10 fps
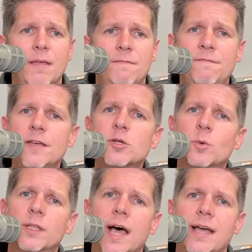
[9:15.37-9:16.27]

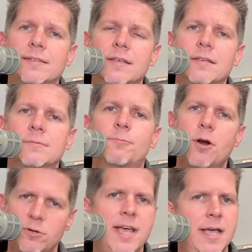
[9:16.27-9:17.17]
visualizes
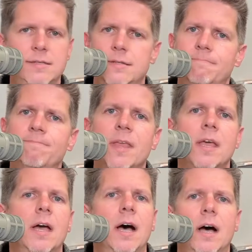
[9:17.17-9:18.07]
protest,
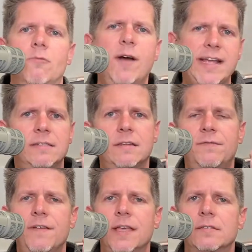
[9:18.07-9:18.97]
raised
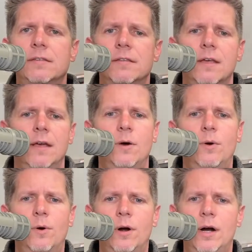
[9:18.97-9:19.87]
fist,
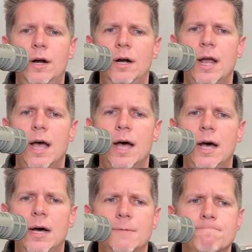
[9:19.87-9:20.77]
or
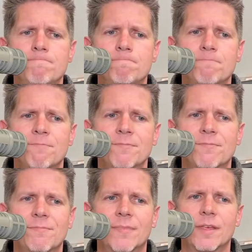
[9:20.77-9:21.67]

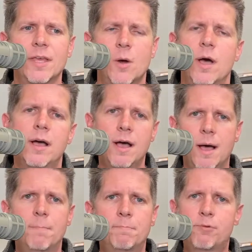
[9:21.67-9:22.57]

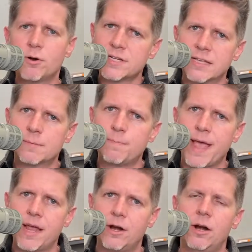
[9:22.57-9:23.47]
a protest
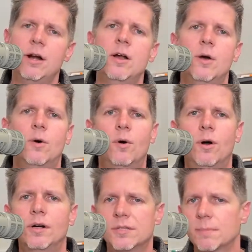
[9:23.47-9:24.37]
banner,
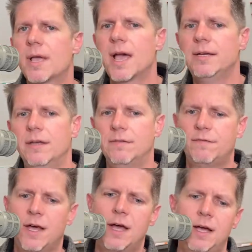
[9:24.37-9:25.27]
or some kind
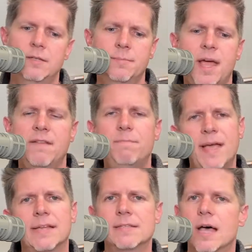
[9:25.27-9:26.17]
of
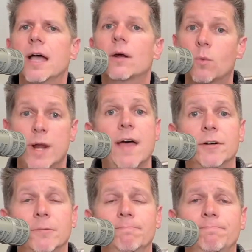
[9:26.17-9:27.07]
picket sign or
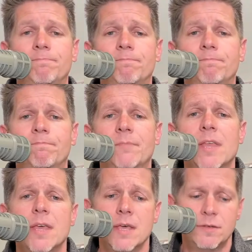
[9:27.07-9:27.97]
whatever.
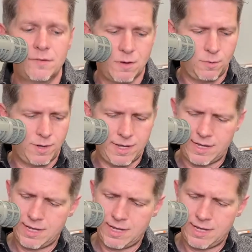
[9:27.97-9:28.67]
So